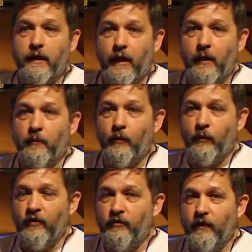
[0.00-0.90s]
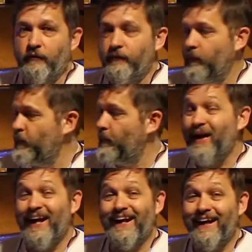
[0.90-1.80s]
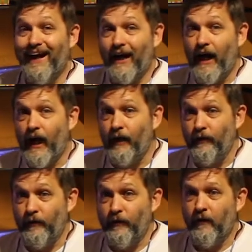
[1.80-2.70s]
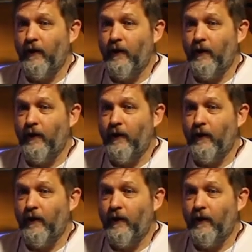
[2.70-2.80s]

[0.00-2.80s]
came originally from the Banggai Islands